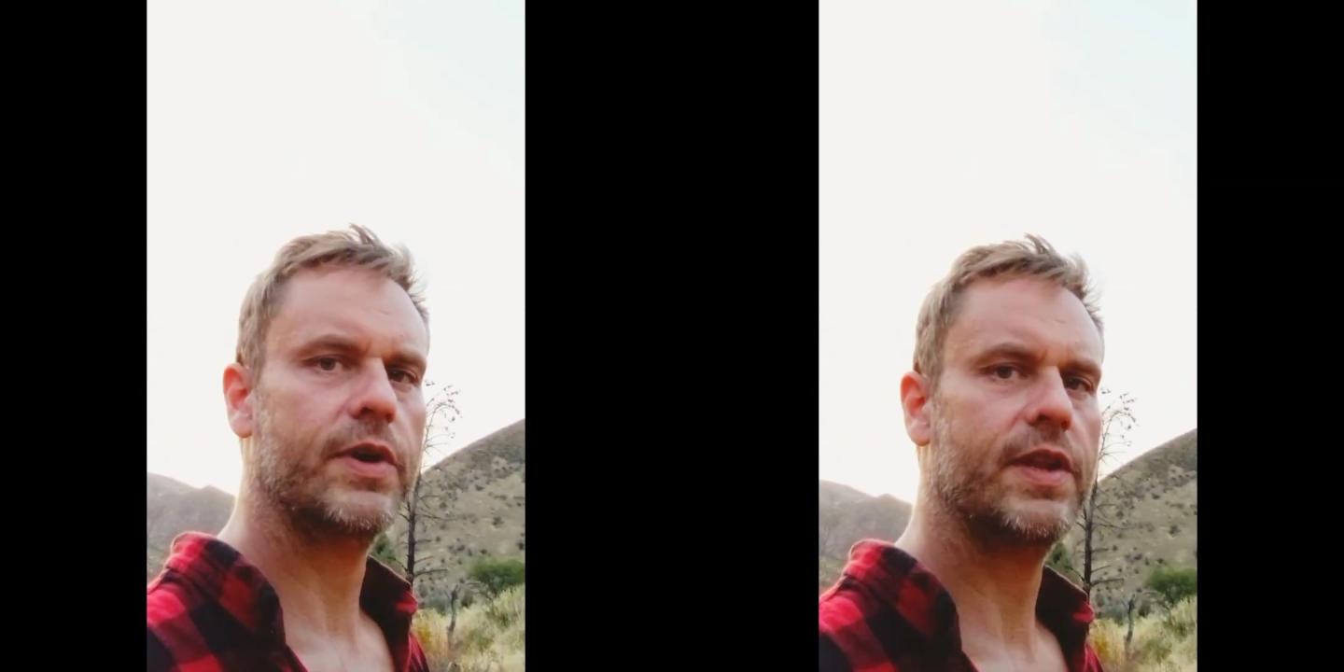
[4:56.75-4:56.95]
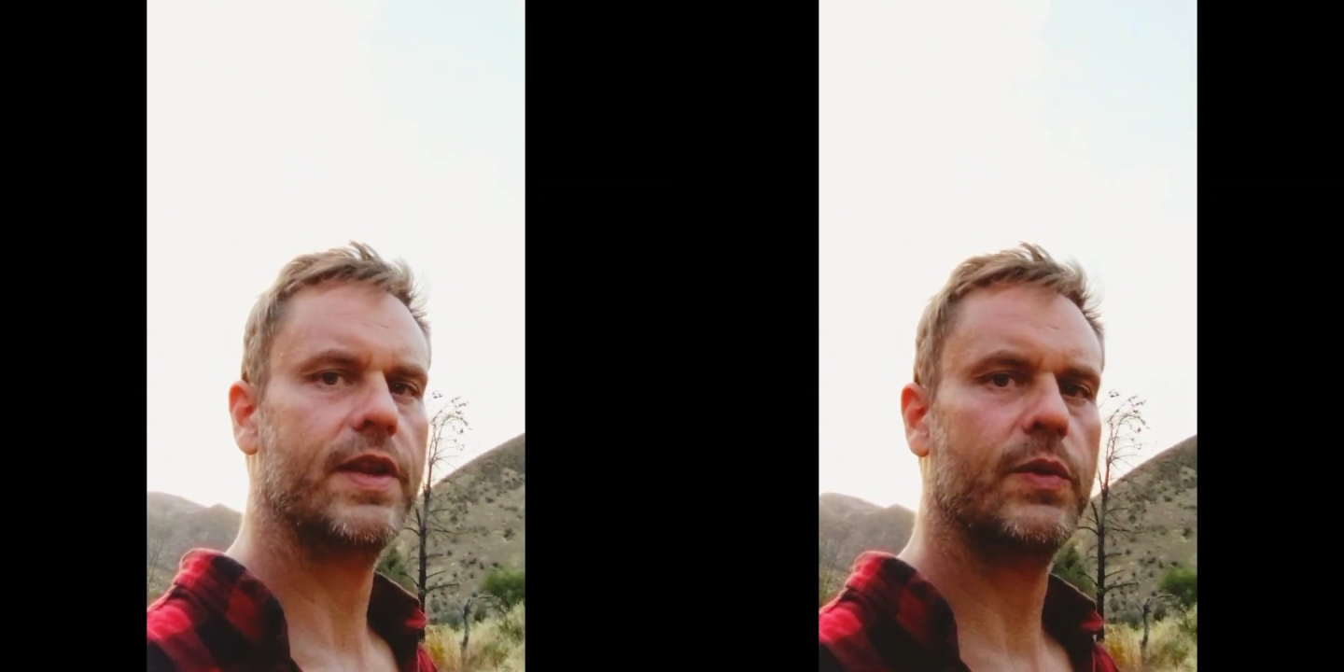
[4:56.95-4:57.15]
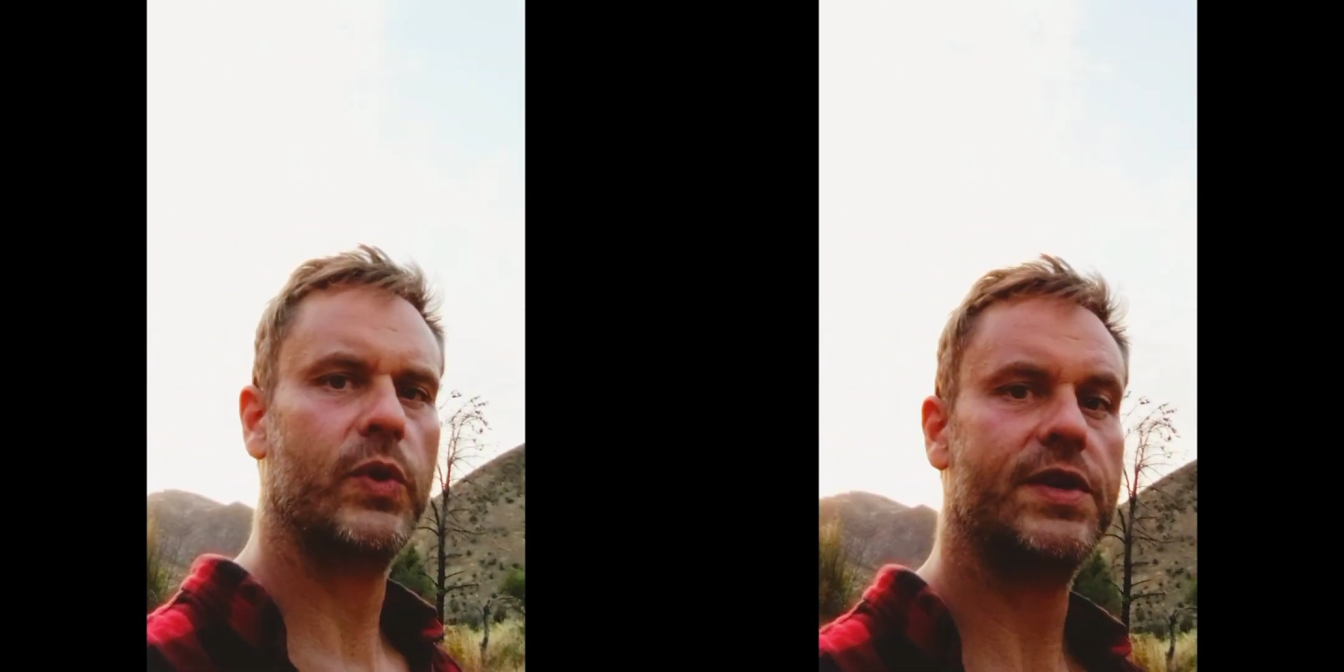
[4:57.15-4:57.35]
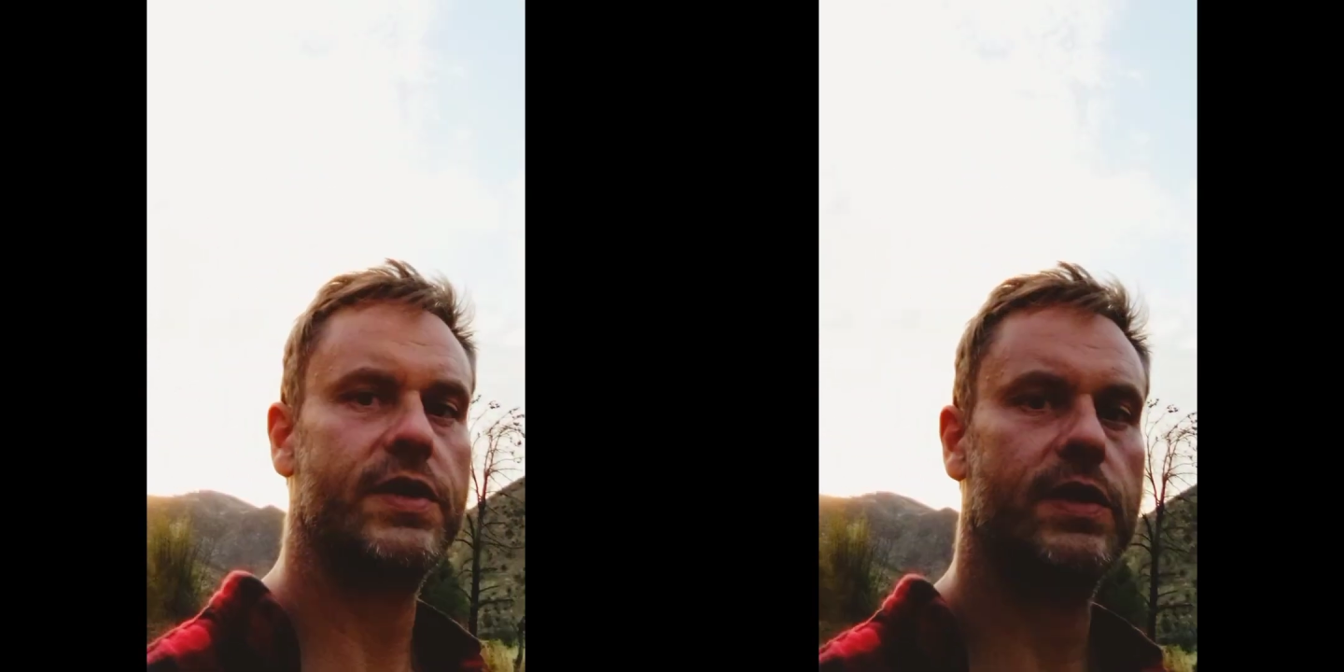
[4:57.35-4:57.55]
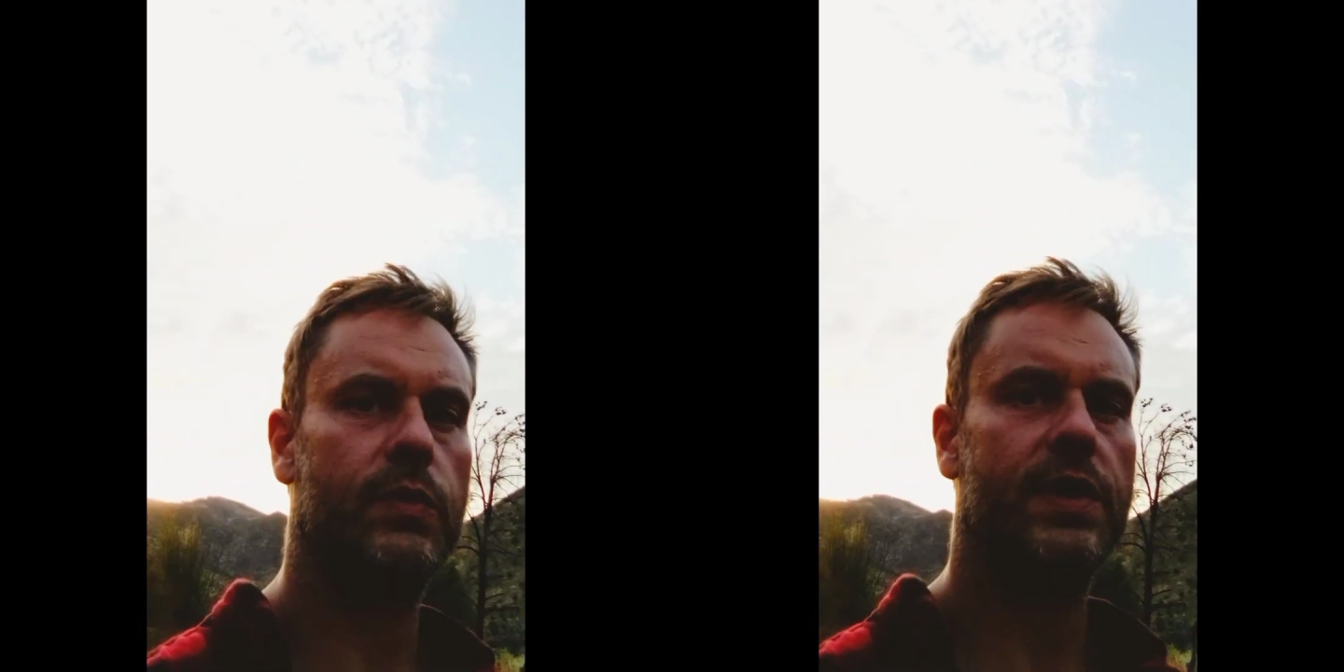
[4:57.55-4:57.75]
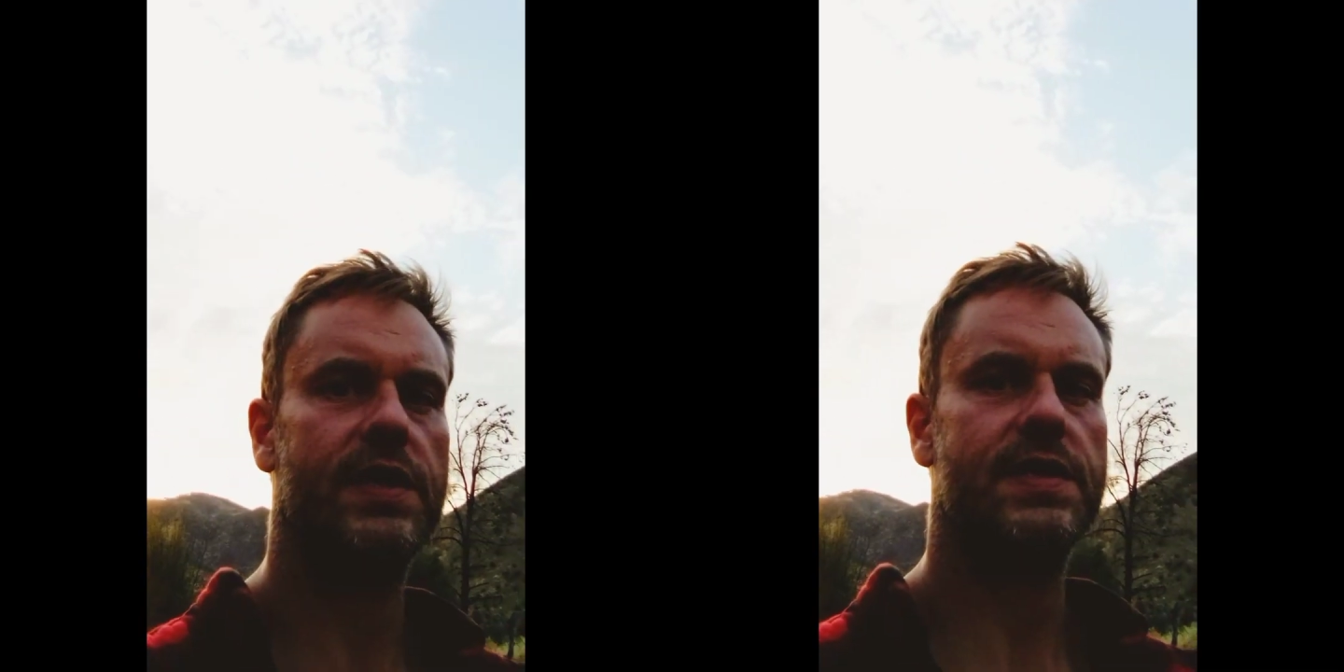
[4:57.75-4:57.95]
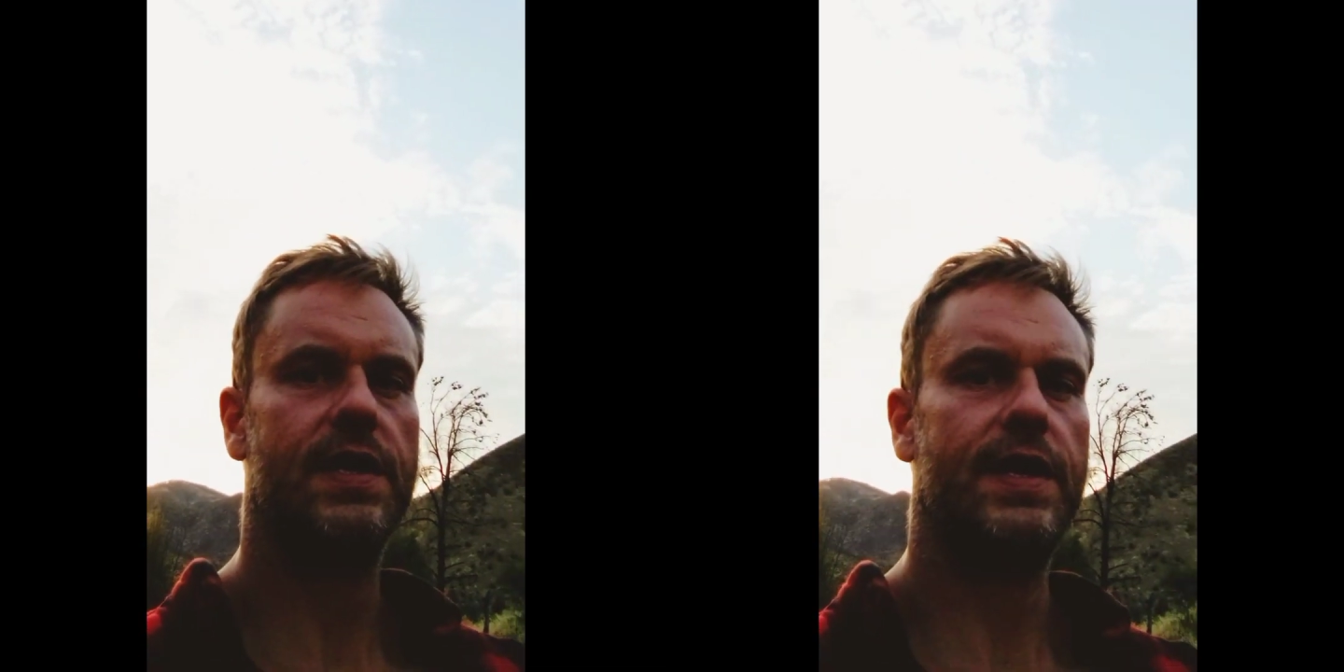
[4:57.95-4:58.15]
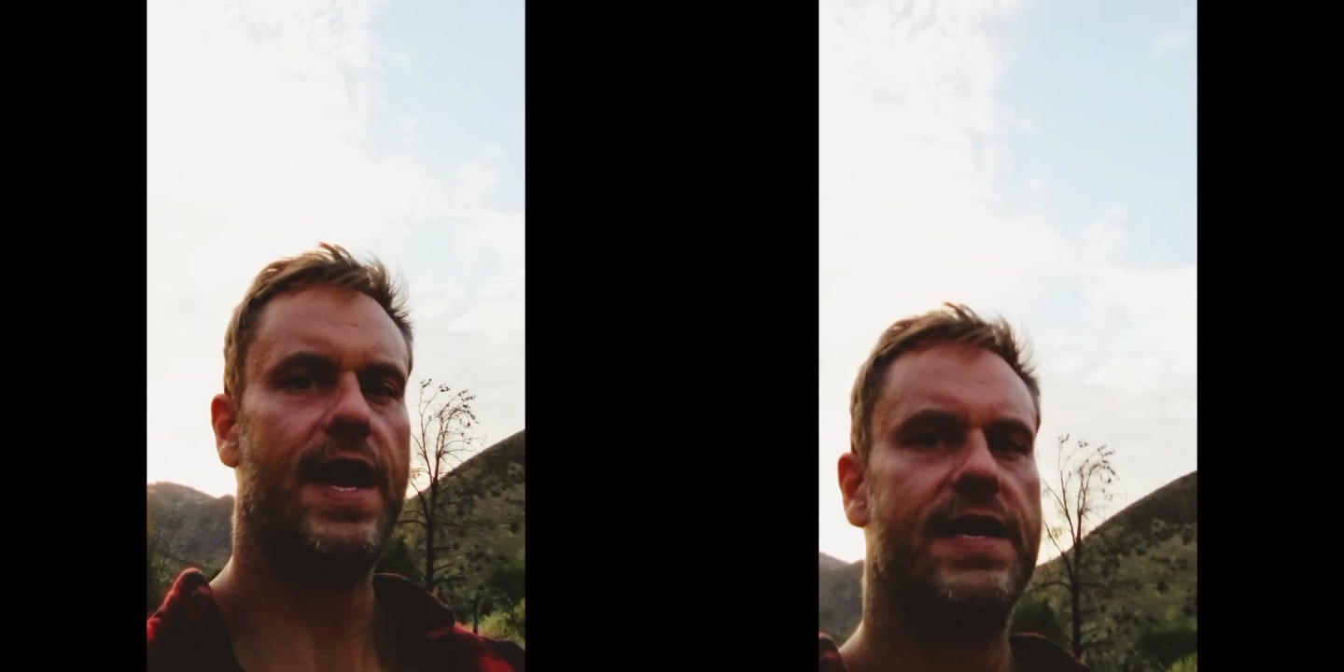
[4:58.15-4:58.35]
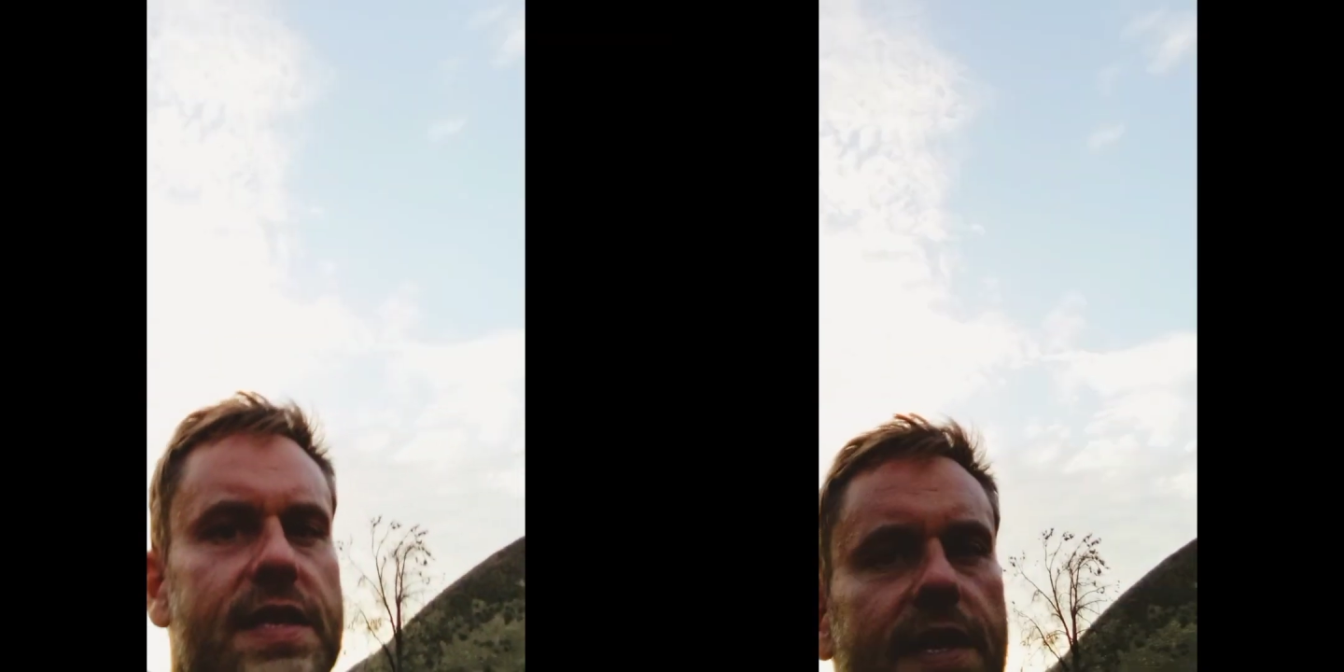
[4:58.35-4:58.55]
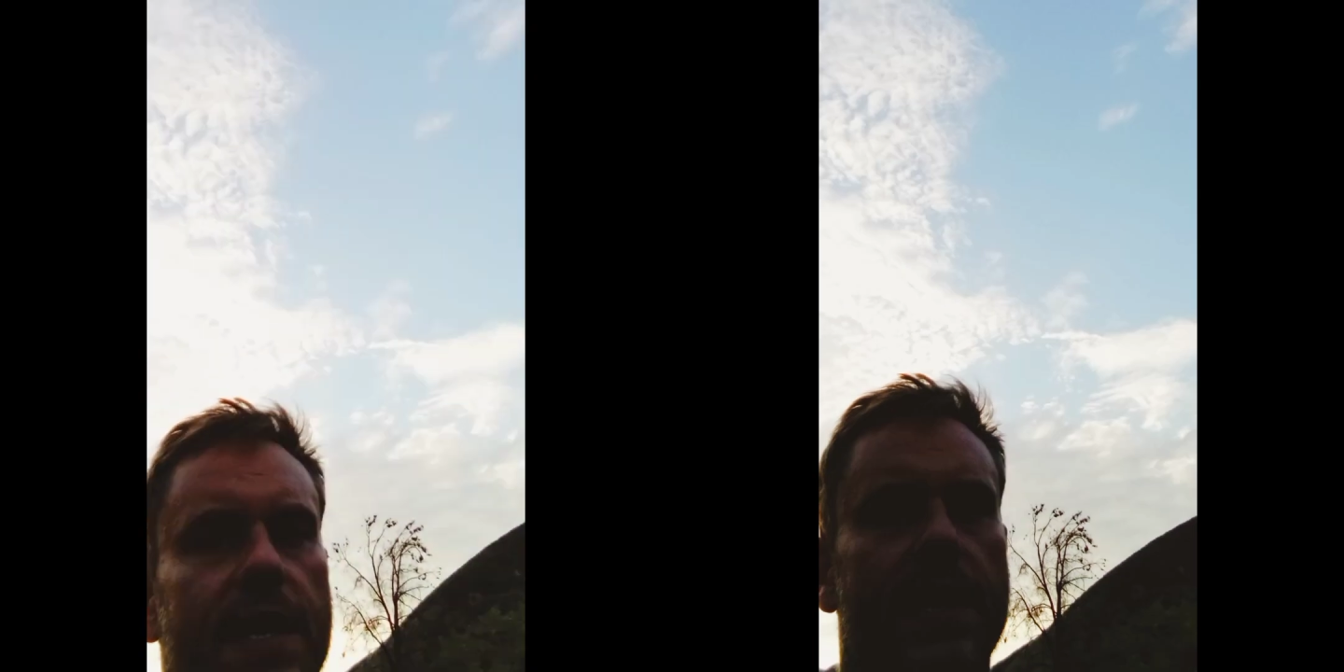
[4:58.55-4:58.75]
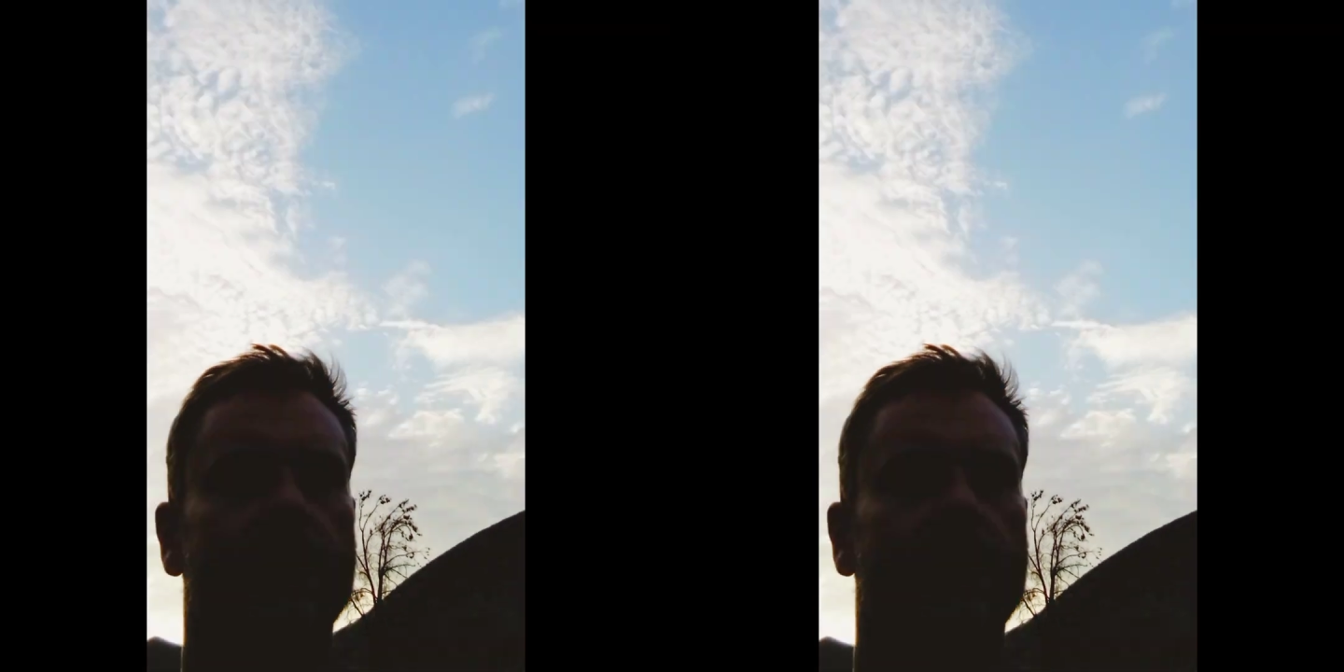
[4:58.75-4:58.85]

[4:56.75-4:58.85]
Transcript: in the winter when it's nasty out.